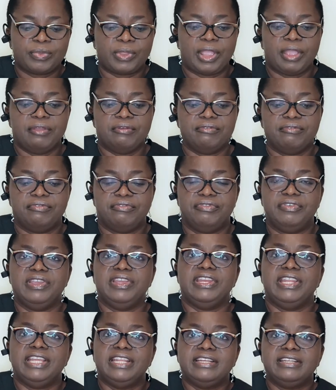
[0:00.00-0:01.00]

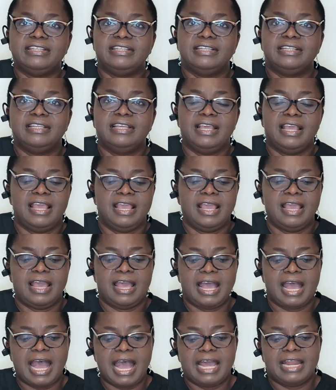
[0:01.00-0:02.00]
feeding,
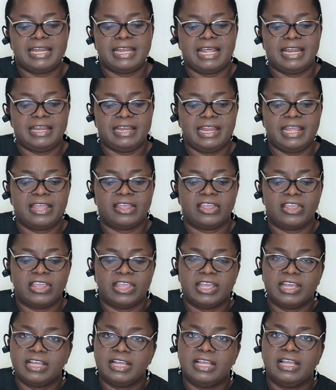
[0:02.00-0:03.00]
hand and neck
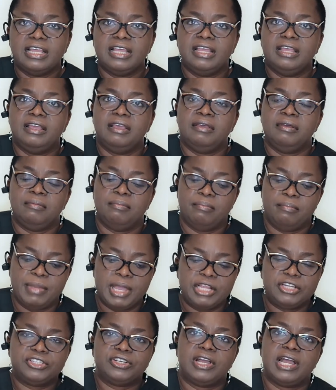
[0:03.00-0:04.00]
care,
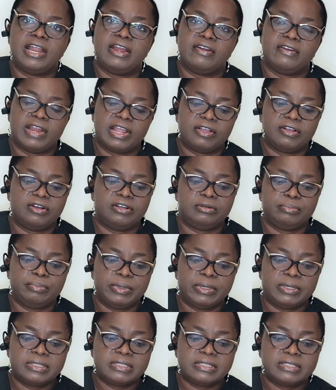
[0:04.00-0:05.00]
measure and record
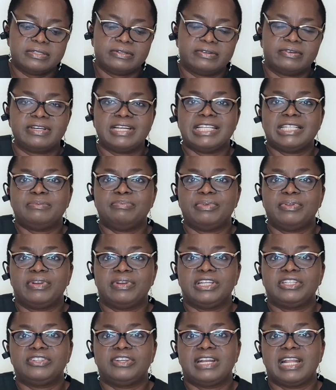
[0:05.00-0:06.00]
pulse,
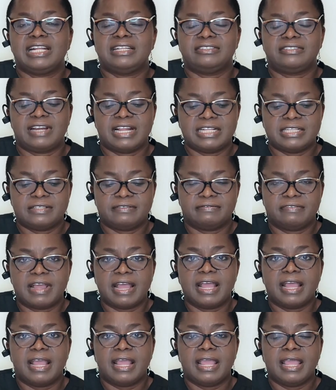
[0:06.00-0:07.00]
respiration and transfer.
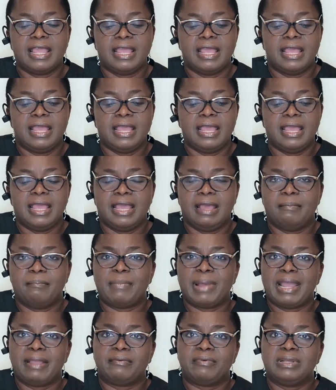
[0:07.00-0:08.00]

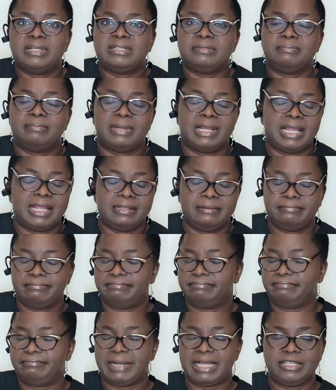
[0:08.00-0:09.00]
My, my,
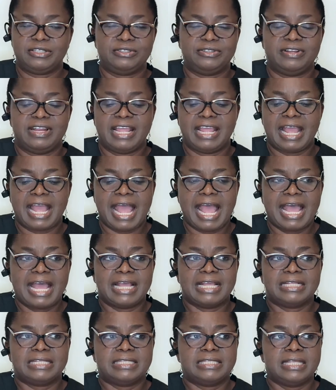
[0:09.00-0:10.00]
my student
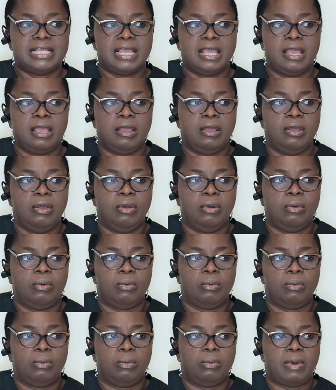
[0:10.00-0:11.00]
asked,
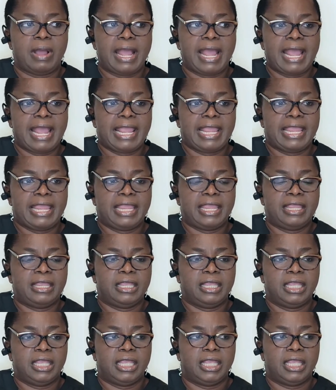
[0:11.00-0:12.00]

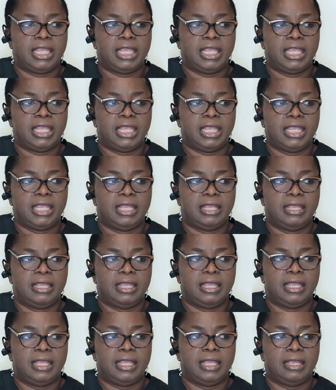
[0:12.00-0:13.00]
why,
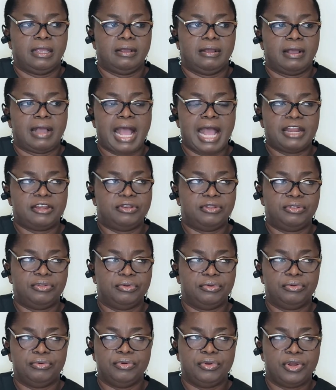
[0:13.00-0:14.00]
how do
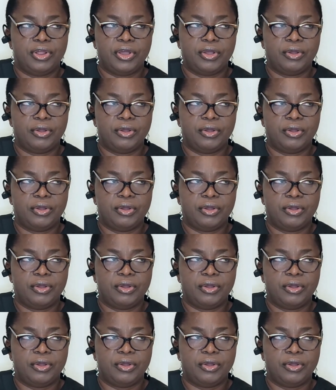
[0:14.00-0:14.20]
you know